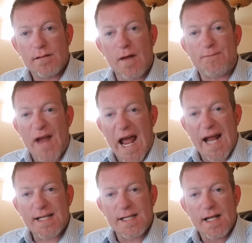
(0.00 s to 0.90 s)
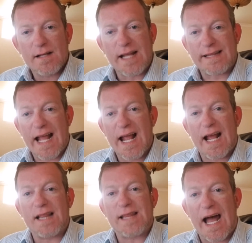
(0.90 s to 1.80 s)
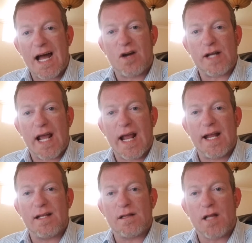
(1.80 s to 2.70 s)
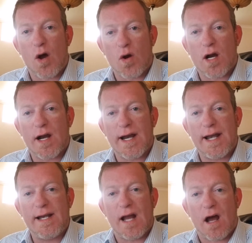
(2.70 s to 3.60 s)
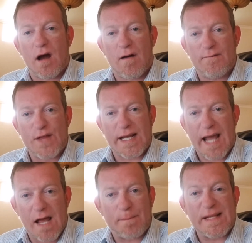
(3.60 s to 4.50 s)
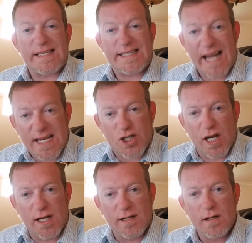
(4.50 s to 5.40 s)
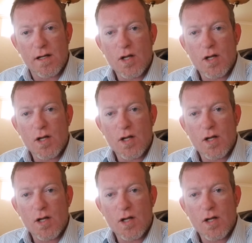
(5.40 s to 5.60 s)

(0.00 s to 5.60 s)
the fact that they allowed a lowering of the compensation